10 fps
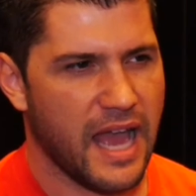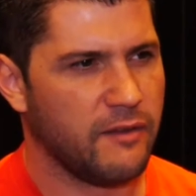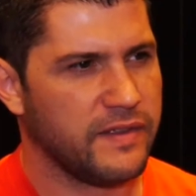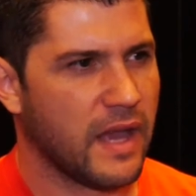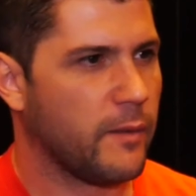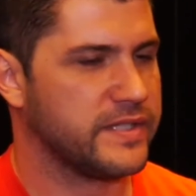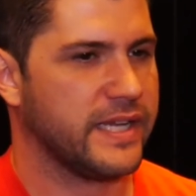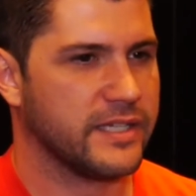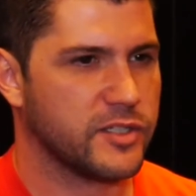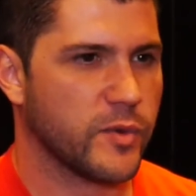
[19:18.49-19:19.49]
I don't think that was
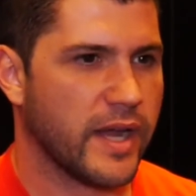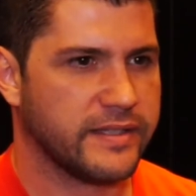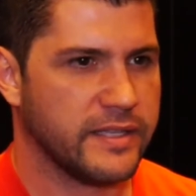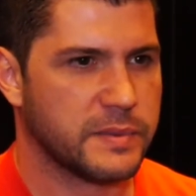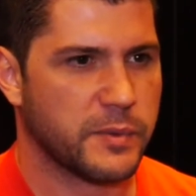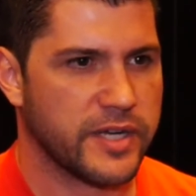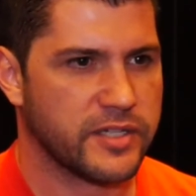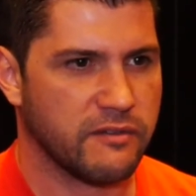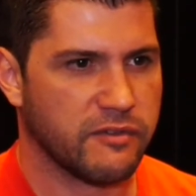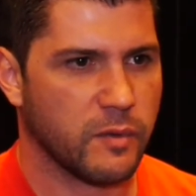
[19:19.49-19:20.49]
like a direct
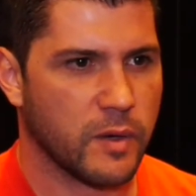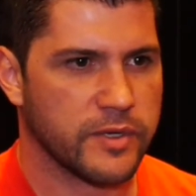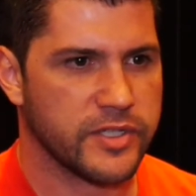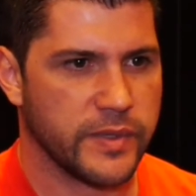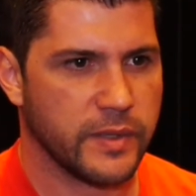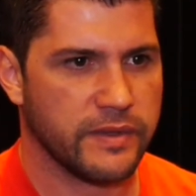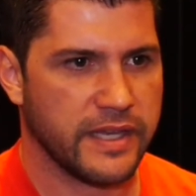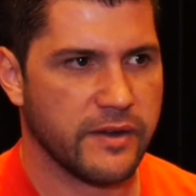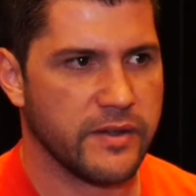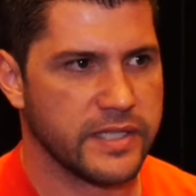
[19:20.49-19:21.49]
inspiration for what we're doing with
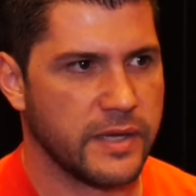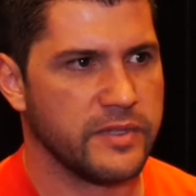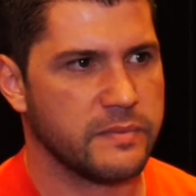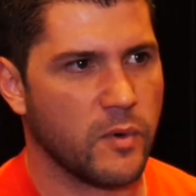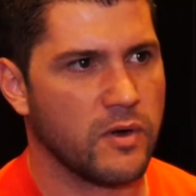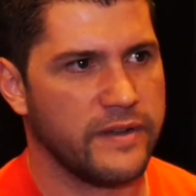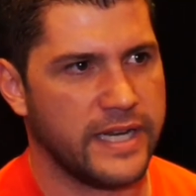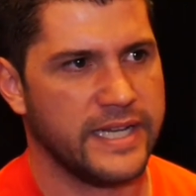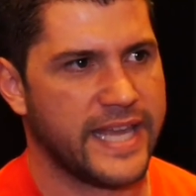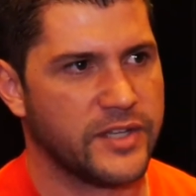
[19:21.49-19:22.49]
Heroes. It was more an
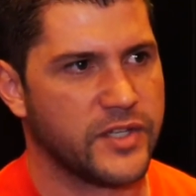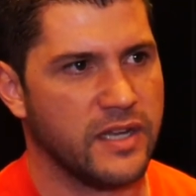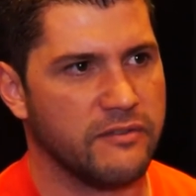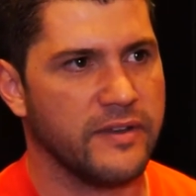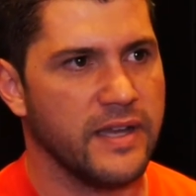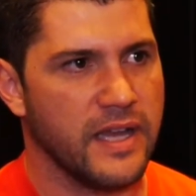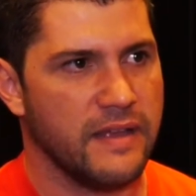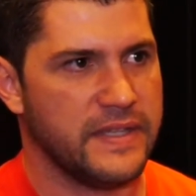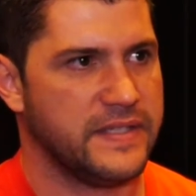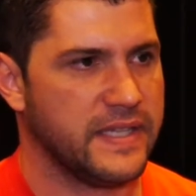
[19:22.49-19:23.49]
indication of
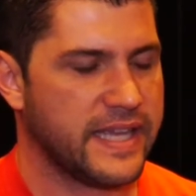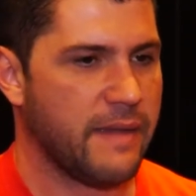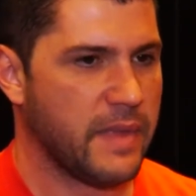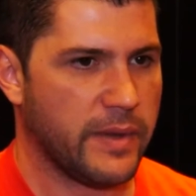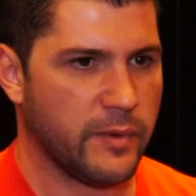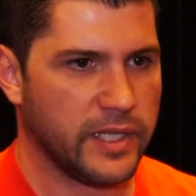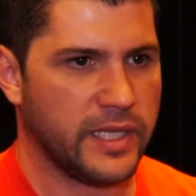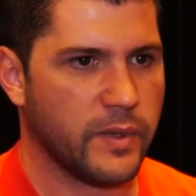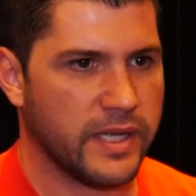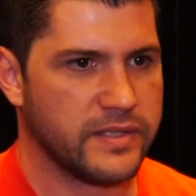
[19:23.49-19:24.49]
this is a game that we really
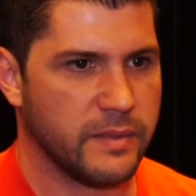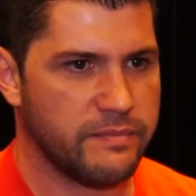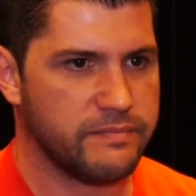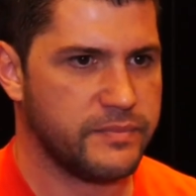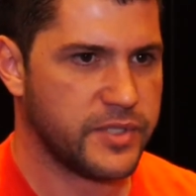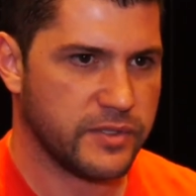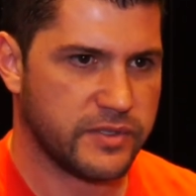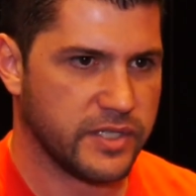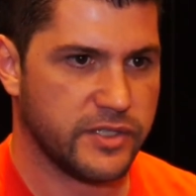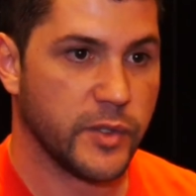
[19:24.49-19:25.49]
wanted to
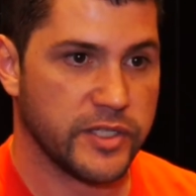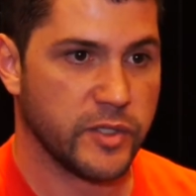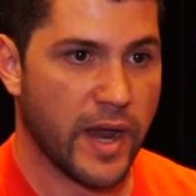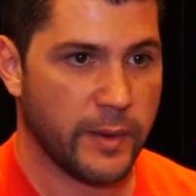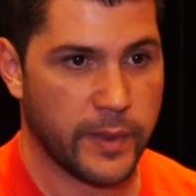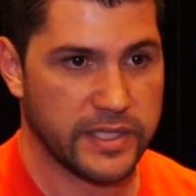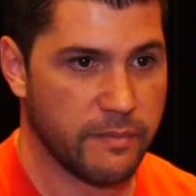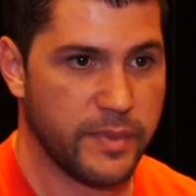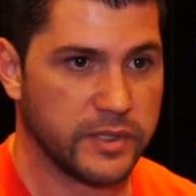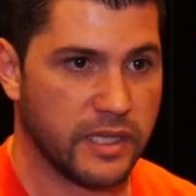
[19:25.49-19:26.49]
do and do right. We wanted to
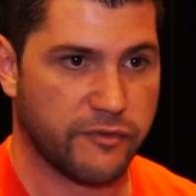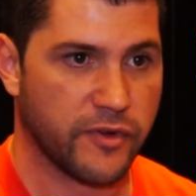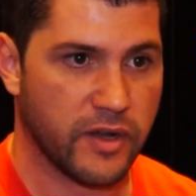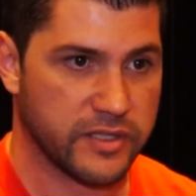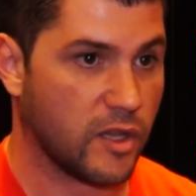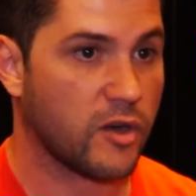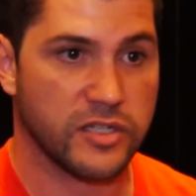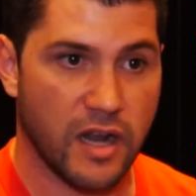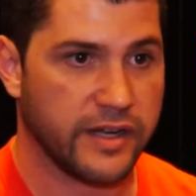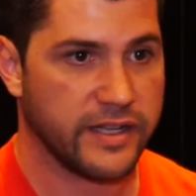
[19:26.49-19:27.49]
build it for as large
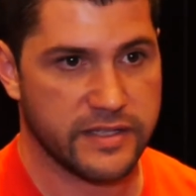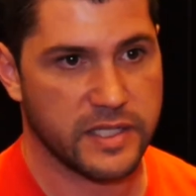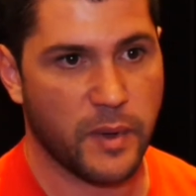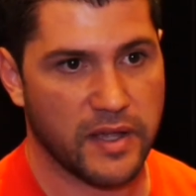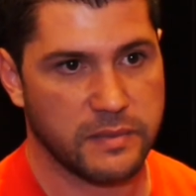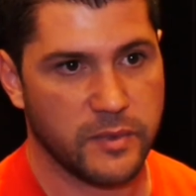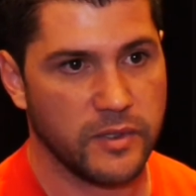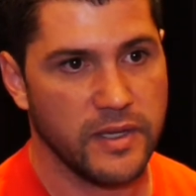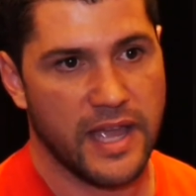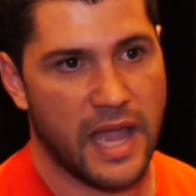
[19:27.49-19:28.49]
an audience as
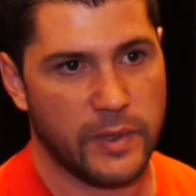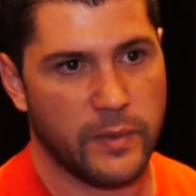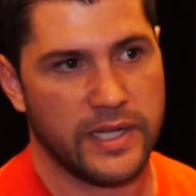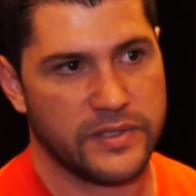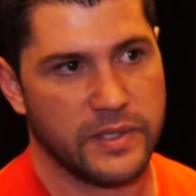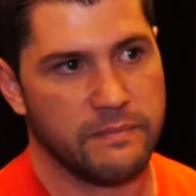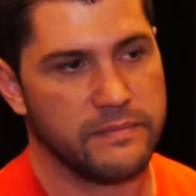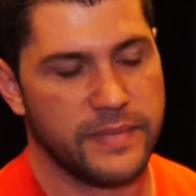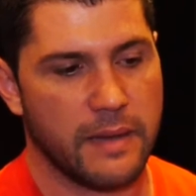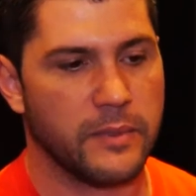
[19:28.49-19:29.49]
possible, and we wanted to
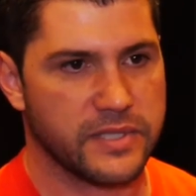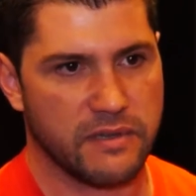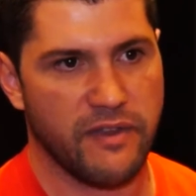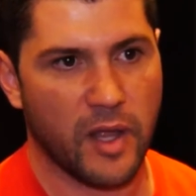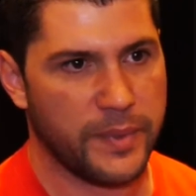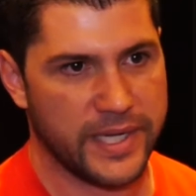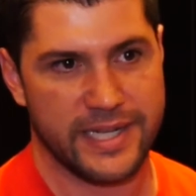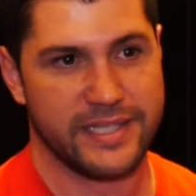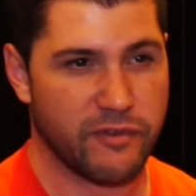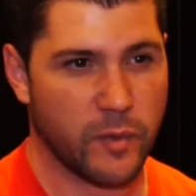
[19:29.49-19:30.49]
be able to develop it in
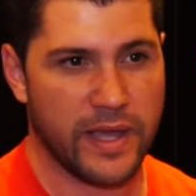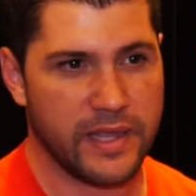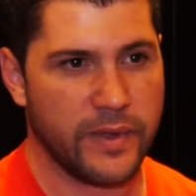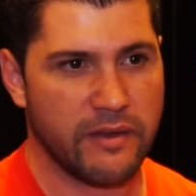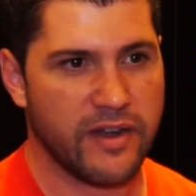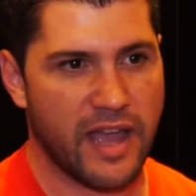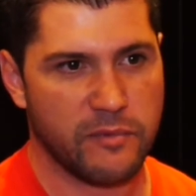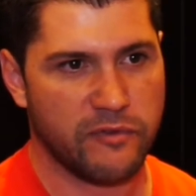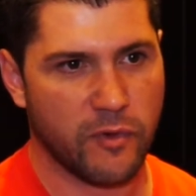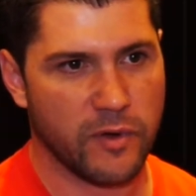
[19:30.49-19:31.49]
a different way than we ever have
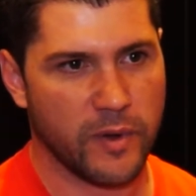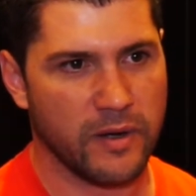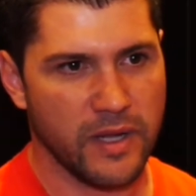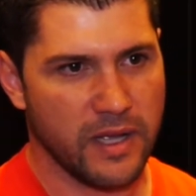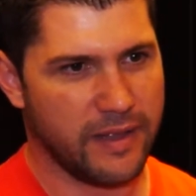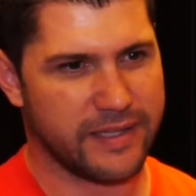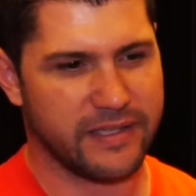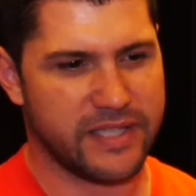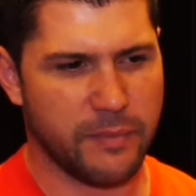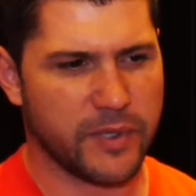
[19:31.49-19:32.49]
before, where, like I
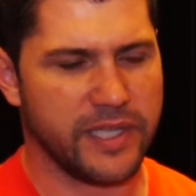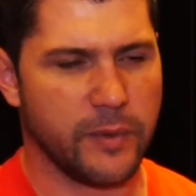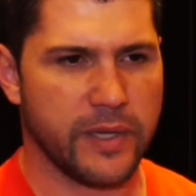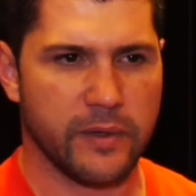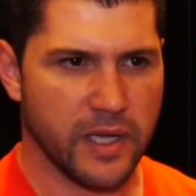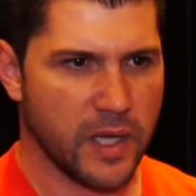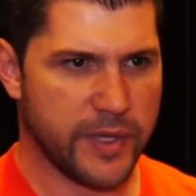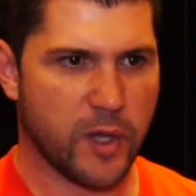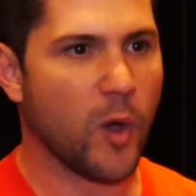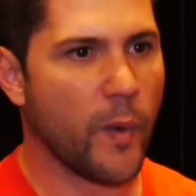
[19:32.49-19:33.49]
said, typically we
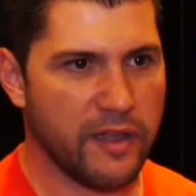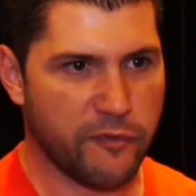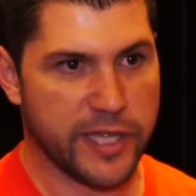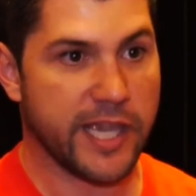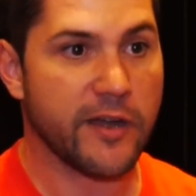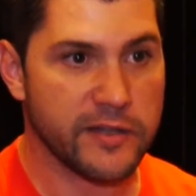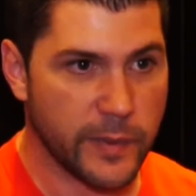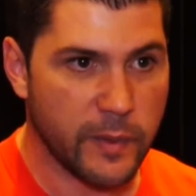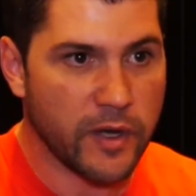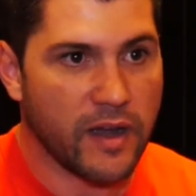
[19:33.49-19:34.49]
go away for years and
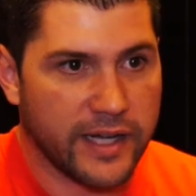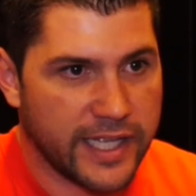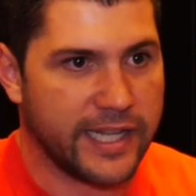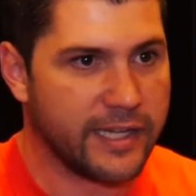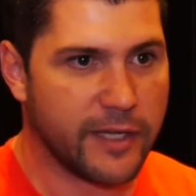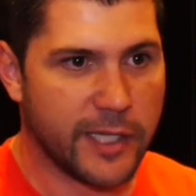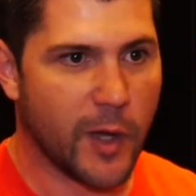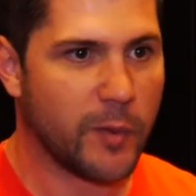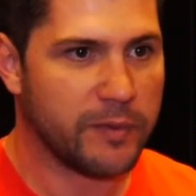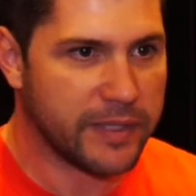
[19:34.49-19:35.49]
we work on it and, you
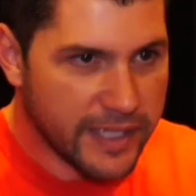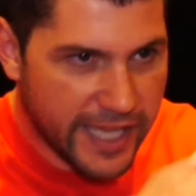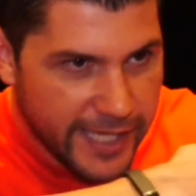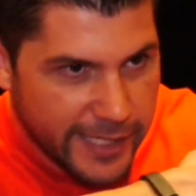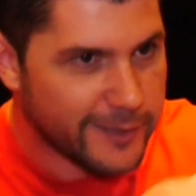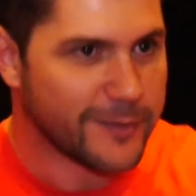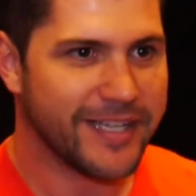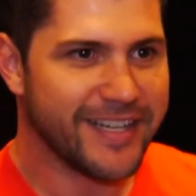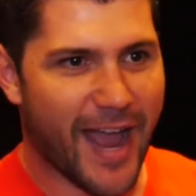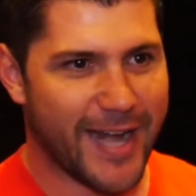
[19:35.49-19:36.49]
know,
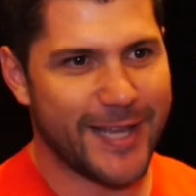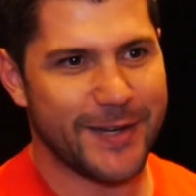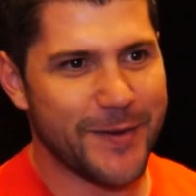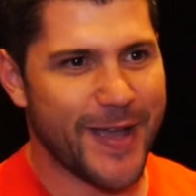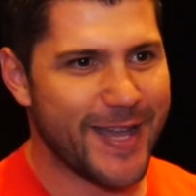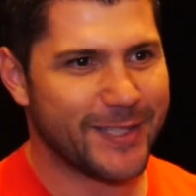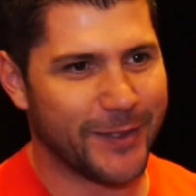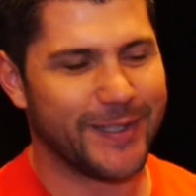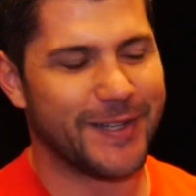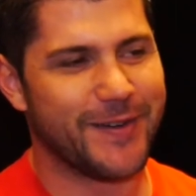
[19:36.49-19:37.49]
hiding it away,
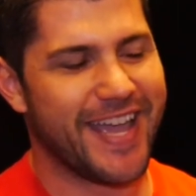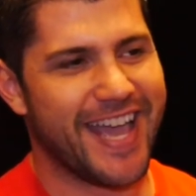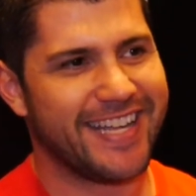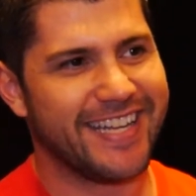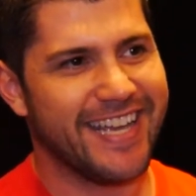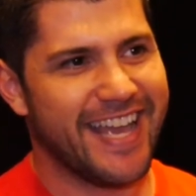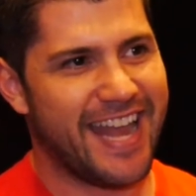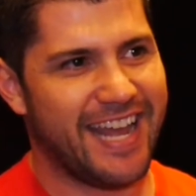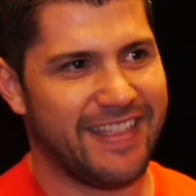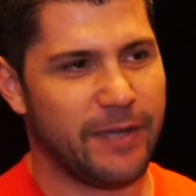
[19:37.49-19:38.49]
toiling away at it,
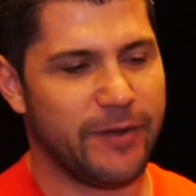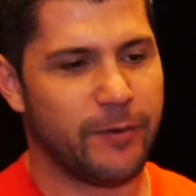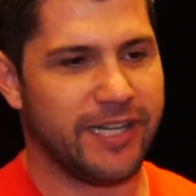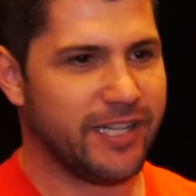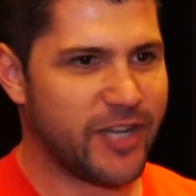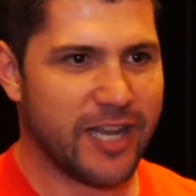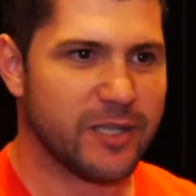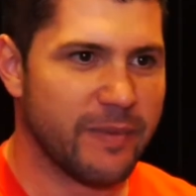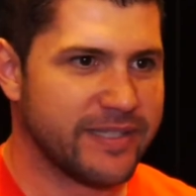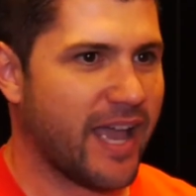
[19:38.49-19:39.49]
and I think we wanted to change
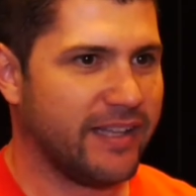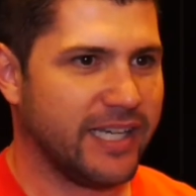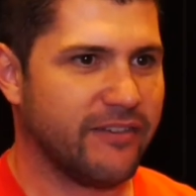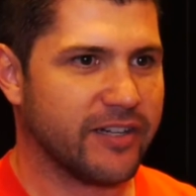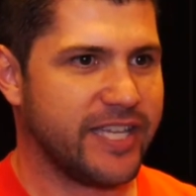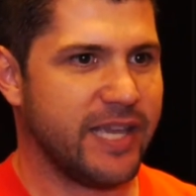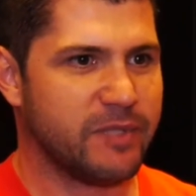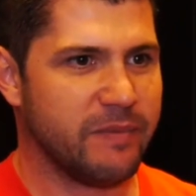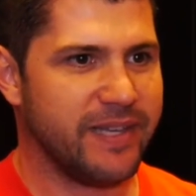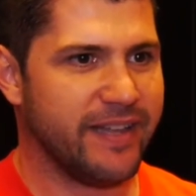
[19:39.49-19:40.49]
the mentality of our team
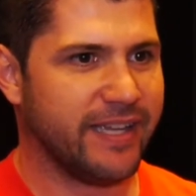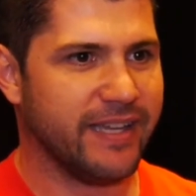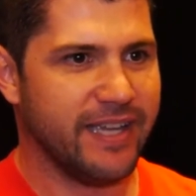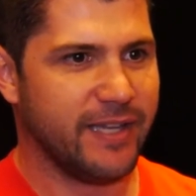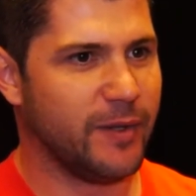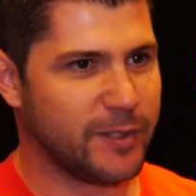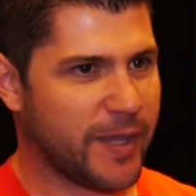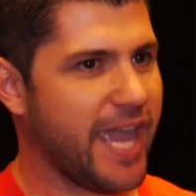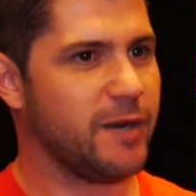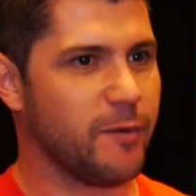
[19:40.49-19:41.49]
to be like, you know, it's
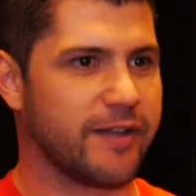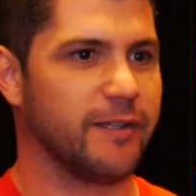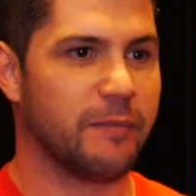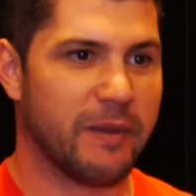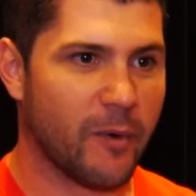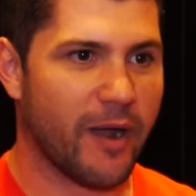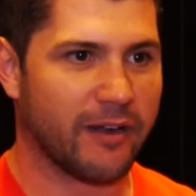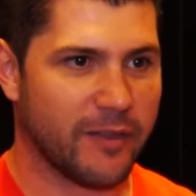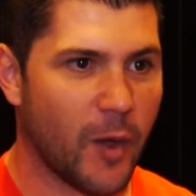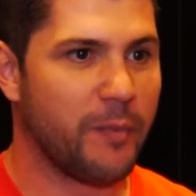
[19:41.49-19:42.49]
okay to work a little bit more
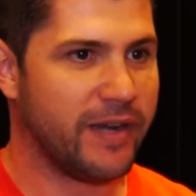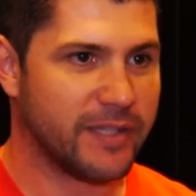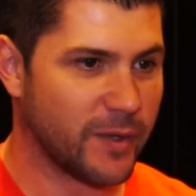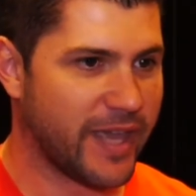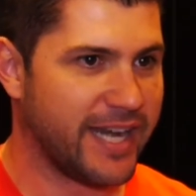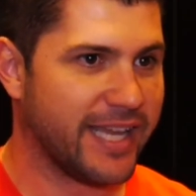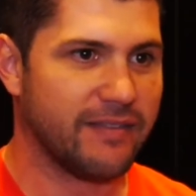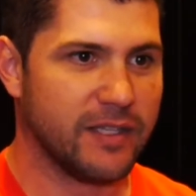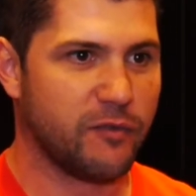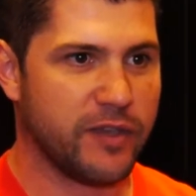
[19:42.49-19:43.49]
out in the open, it's okay to
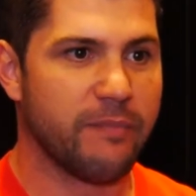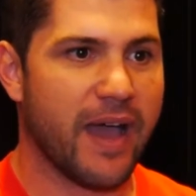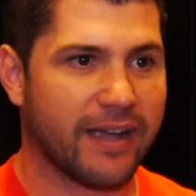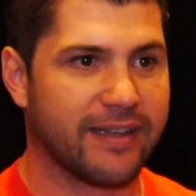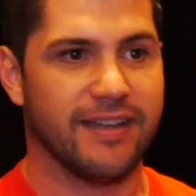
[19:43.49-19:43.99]
get this feedback